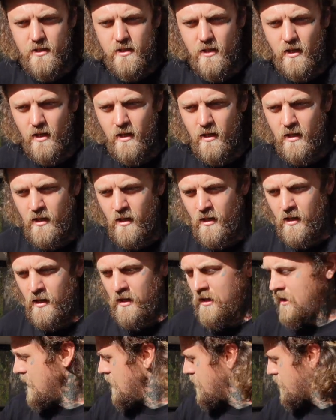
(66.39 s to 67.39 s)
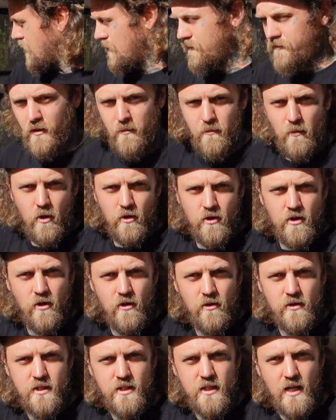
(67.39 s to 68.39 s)
So got a few mod
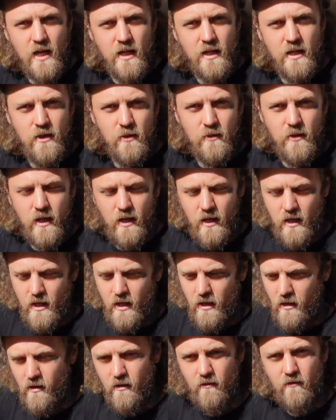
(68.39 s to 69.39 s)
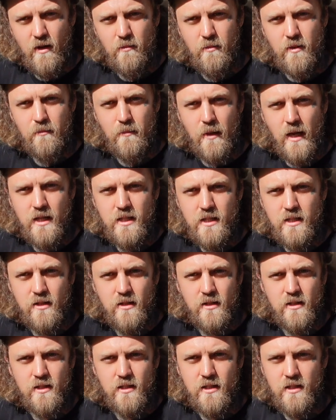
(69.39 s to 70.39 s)
cons done here and there, a fair bit of
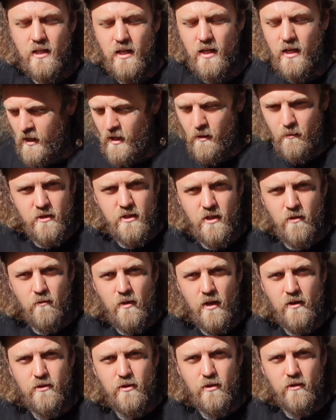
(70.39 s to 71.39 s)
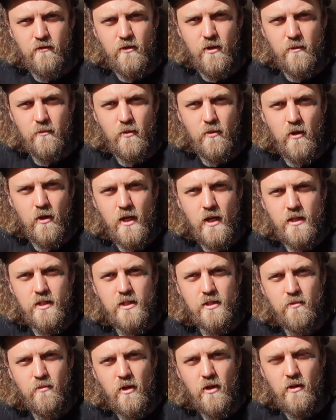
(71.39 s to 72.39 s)
maintenance. We're just going to run through a few products
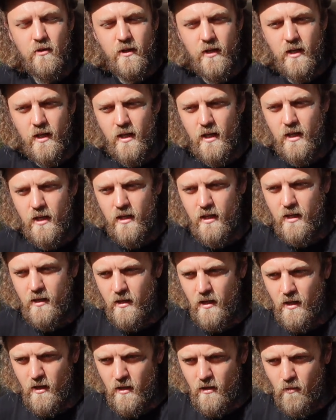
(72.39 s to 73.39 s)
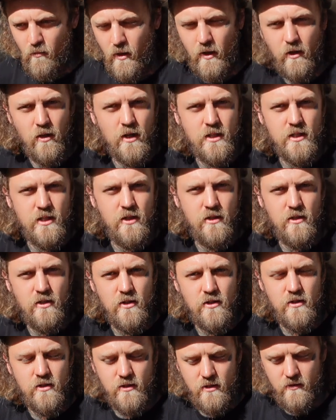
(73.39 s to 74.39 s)
as well that we like to
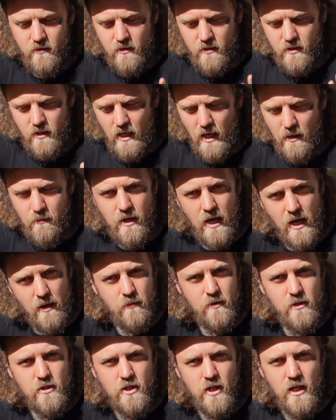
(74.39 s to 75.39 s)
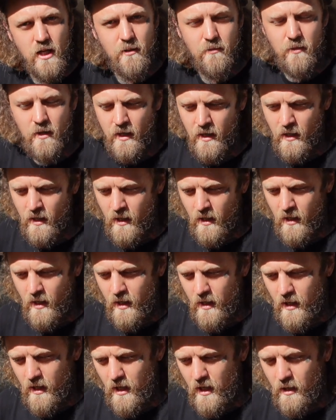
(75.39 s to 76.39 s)
use to keep camping cheap
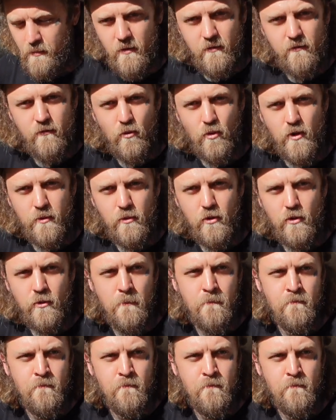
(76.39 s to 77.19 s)
and affordable.